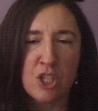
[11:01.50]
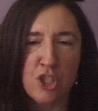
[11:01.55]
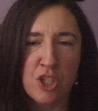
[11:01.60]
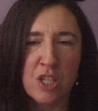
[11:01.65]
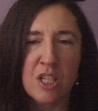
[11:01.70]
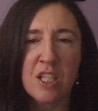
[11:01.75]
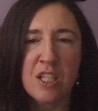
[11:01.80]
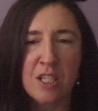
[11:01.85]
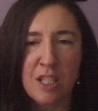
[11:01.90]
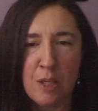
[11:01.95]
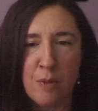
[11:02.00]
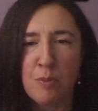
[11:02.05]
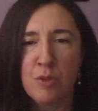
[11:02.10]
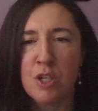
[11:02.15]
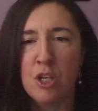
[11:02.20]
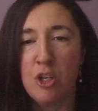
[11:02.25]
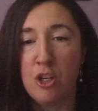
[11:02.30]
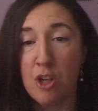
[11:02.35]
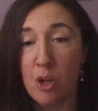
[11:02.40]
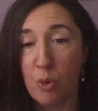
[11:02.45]
just seem to
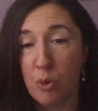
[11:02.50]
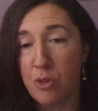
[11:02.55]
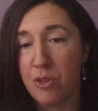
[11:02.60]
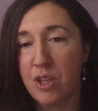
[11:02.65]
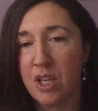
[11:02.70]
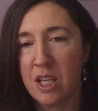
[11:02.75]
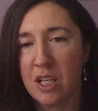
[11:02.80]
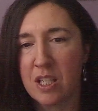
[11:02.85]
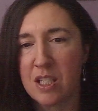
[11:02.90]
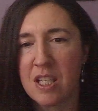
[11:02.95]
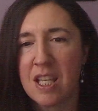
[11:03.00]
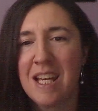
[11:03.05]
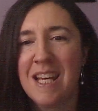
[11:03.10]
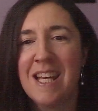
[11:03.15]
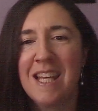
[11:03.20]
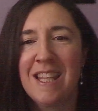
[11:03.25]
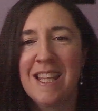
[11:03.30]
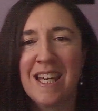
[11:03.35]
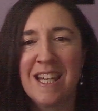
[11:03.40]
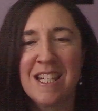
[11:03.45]
know things.
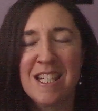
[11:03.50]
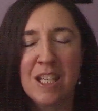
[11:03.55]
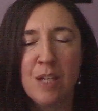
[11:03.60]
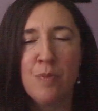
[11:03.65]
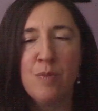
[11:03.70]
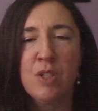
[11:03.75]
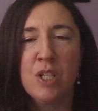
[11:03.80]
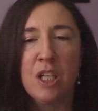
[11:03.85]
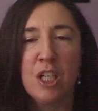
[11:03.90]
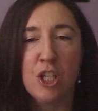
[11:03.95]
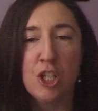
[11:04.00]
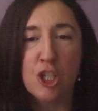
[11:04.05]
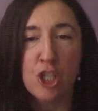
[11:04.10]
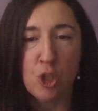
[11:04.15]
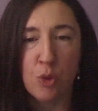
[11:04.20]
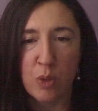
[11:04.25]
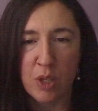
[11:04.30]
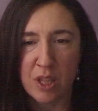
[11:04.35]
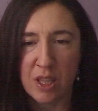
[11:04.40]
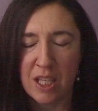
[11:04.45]
They seem to
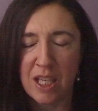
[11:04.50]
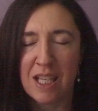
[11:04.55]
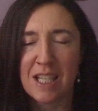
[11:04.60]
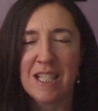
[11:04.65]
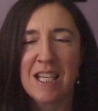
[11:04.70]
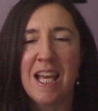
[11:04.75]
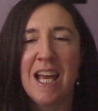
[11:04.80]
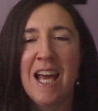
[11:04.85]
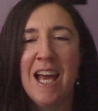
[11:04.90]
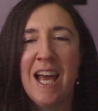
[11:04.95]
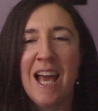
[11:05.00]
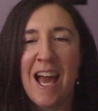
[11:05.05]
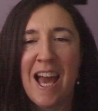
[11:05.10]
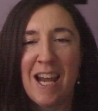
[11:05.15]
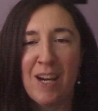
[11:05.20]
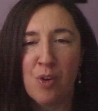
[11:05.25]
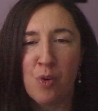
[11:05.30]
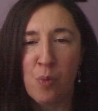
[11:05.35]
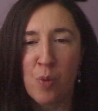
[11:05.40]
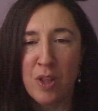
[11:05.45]
intuit things. And
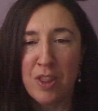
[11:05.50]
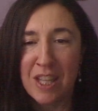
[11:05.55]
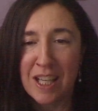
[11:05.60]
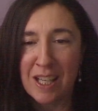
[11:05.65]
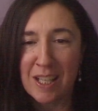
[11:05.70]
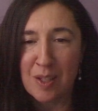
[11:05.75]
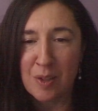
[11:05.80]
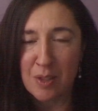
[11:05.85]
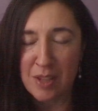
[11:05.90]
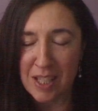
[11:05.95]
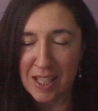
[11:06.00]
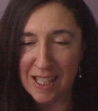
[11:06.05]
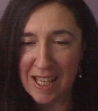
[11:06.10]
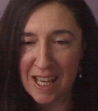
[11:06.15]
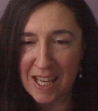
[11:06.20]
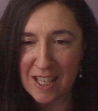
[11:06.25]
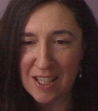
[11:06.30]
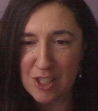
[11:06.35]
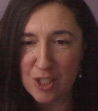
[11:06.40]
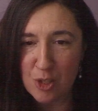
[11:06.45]
when the
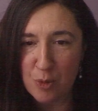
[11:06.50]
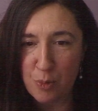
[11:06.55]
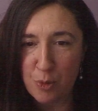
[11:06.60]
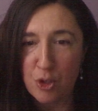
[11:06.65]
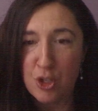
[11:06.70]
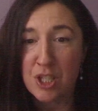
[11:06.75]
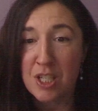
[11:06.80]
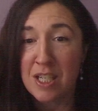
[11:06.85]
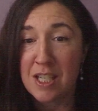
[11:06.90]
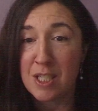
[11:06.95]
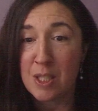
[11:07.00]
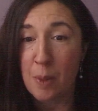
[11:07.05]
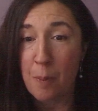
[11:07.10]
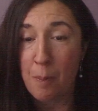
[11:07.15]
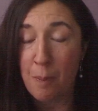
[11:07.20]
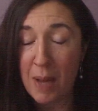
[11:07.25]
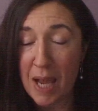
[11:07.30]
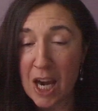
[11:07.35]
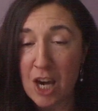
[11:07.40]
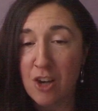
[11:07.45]
Cancer person is the
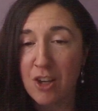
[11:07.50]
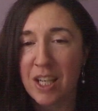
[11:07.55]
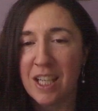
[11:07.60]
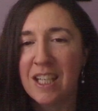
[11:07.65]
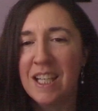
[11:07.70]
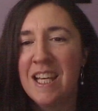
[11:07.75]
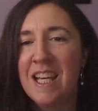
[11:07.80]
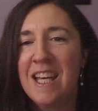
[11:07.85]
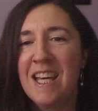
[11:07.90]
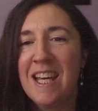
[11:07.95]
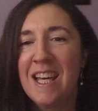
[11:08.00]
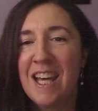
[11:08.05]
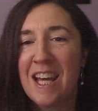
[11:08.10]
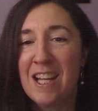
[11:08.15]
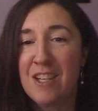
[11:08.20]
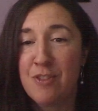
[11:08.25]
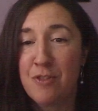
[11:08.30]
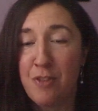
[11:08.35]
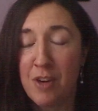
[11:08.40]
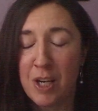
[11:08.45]
parent,
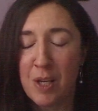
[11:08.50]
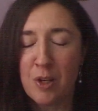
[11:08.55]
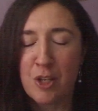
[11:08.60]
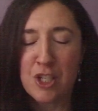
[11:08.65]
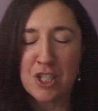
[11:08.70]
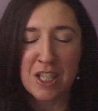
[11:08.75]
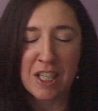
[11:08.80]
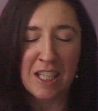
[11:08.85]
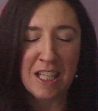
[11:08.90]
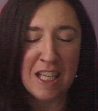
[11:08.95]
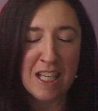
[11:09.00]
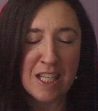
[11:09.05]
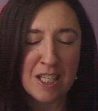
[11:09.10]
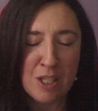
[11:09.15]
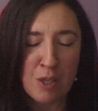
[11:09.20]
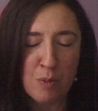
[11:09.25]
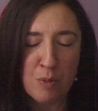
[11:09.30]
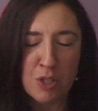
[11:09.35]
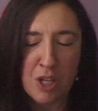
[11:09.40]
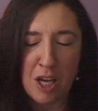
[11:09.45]
it's funny because the kids
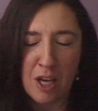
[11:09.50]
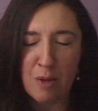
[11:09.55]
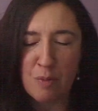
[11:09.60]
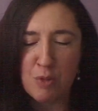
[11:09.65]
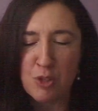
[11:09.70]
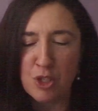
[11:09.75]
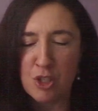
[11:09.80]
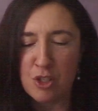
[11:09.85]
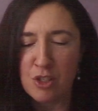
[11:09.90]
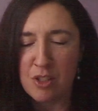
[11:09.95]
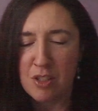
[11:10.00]
sometimes